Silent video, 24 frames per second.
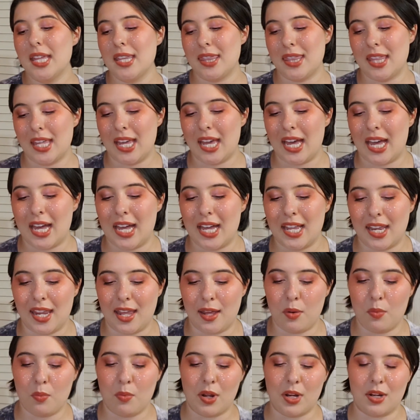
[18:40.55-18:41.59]
They had
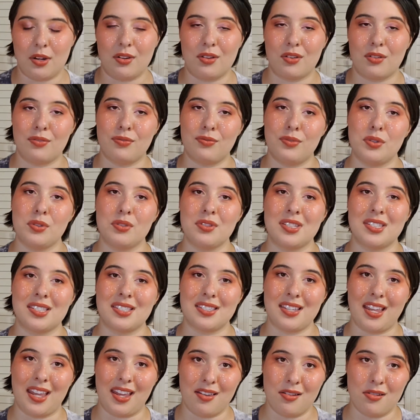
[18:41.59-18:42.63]
a wonderful
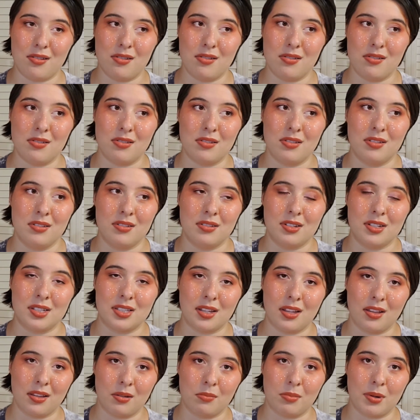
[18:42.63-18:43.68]
sale to
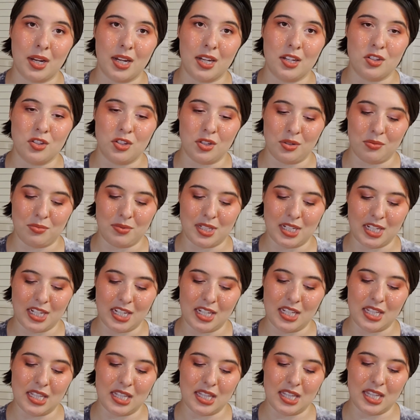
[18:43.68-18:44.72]
celebrate
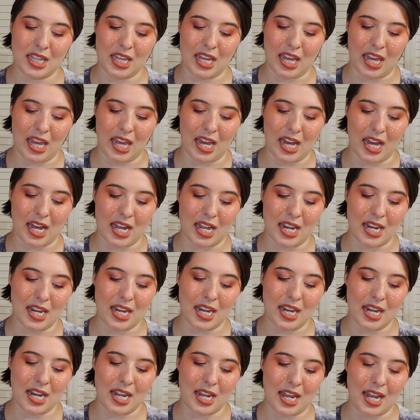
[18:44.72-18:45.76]
Juneteenth,
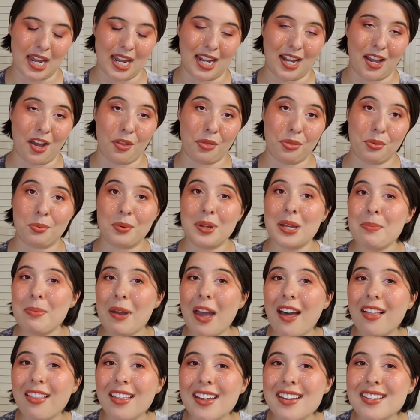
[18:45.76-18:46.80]
and I got 3
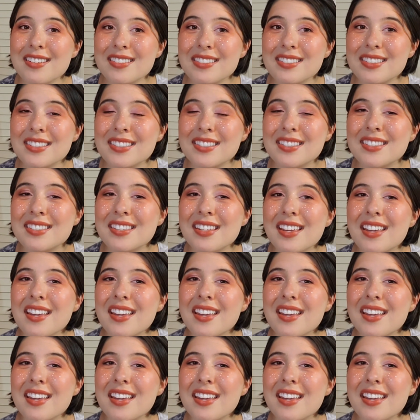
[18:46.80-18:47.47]
palettes